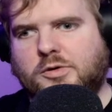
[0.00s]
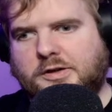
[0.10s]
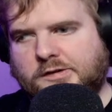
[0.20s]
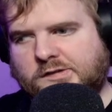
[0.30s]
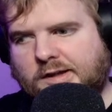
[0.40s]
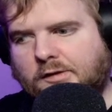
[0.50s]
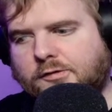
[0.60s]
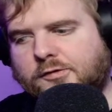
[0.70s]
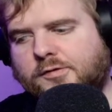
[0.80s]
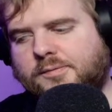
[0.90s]
it
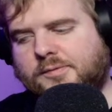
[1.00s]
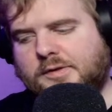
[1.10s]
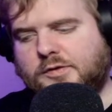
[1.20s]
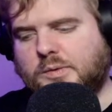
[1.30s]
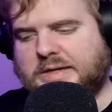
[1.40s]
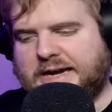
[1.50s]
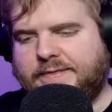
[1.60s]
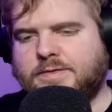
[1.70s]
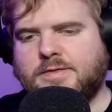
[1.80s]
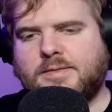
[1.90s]
yourself if you
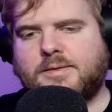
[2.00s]
can.